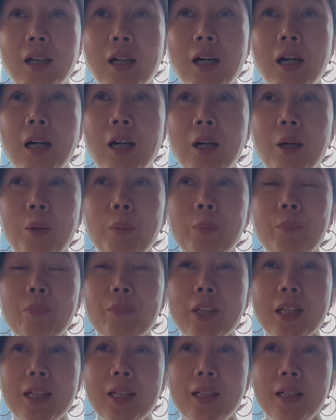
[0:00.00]

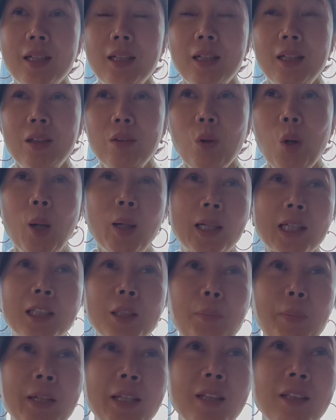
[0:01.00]
Um, it's
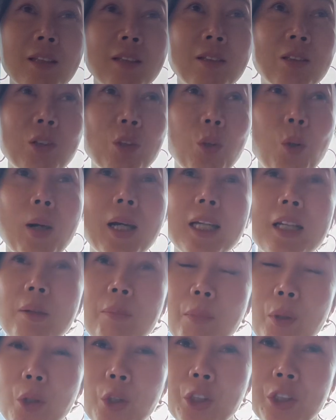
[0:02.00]
been quite
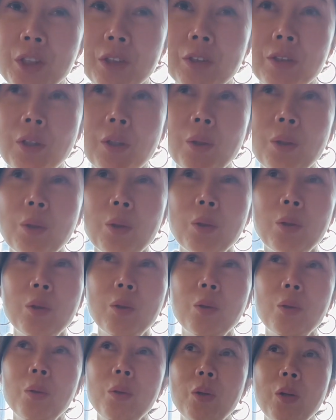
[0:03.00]

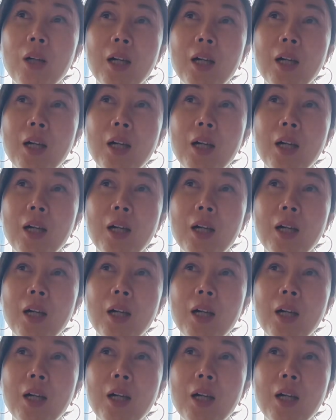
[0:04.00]
emotional